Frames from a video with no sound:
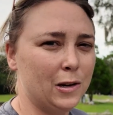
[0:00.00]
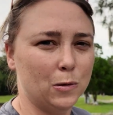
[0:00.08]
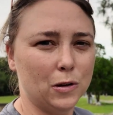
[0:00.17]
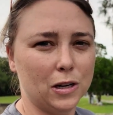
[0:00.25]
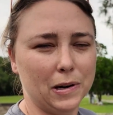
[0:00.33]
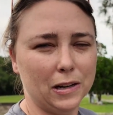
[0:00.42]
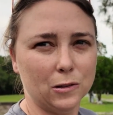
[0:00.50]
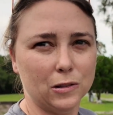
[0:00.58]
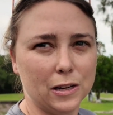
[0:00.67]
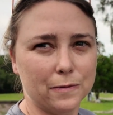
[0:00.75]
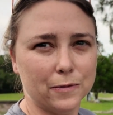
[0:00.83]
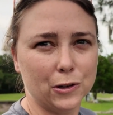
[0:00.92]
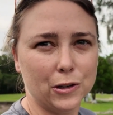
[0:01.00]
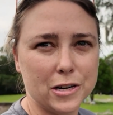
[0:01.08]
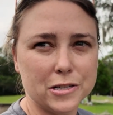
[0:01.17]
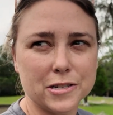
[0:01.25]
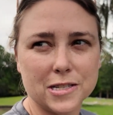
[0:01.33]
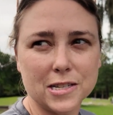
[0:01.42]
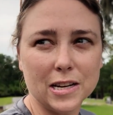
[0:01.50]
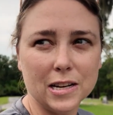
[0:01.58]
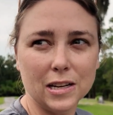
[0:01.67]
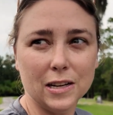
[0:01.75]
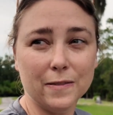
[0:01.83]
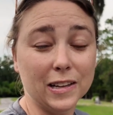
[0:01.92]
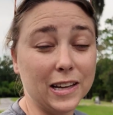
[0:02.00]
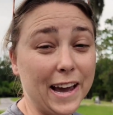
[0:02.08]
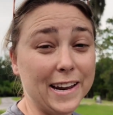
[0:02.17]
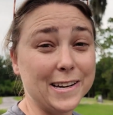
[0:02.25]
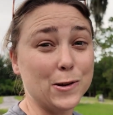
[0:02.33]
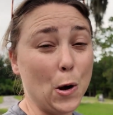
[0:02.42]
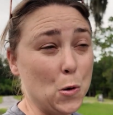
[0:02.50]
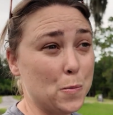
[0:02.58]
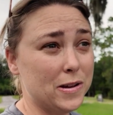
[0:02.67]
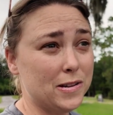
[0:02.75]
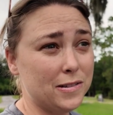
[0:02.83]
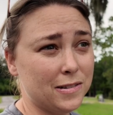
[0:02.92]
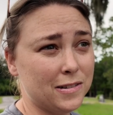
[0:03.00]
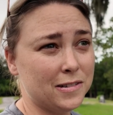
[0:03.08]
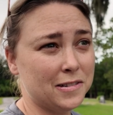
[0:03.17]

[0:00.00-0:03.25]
We'll come back at 11:30ish and see if the gate is open.